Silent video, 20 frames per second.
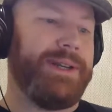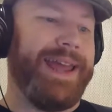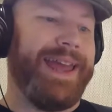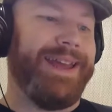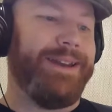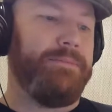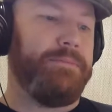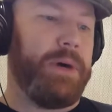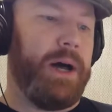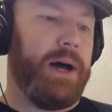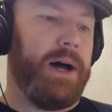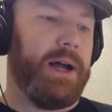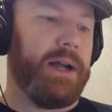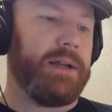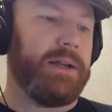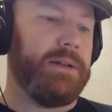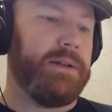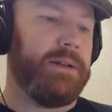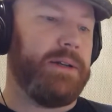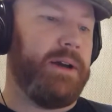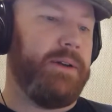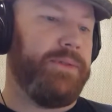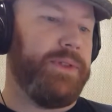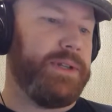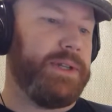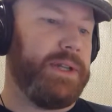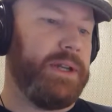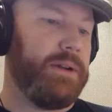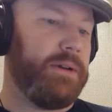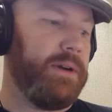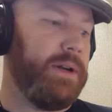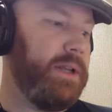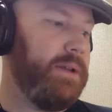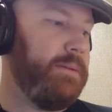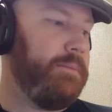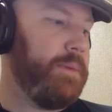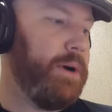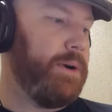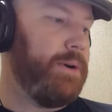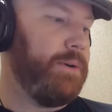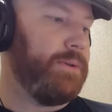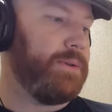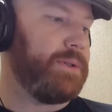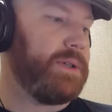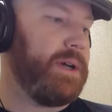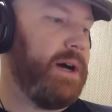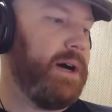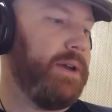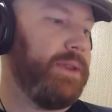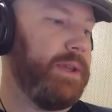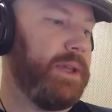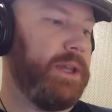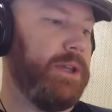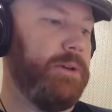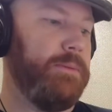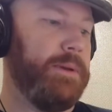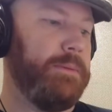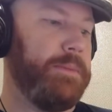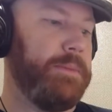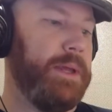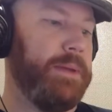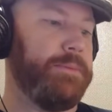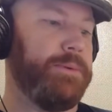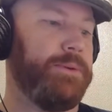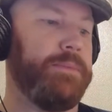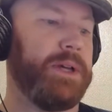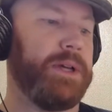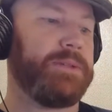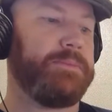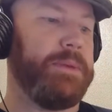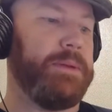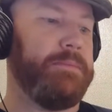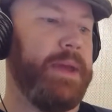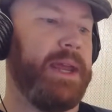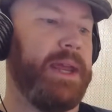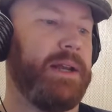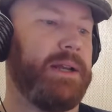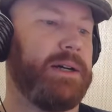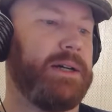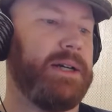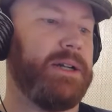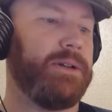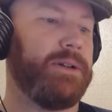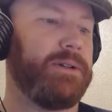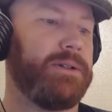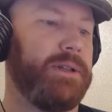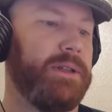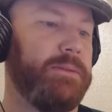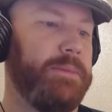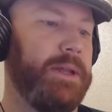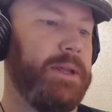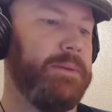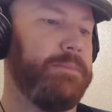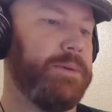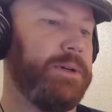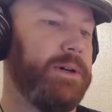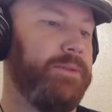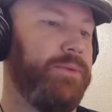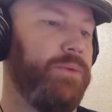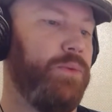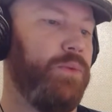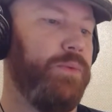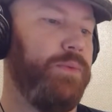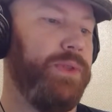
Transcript: and bloc of the tyranny imposed on the Cuban people must be made clear to the people of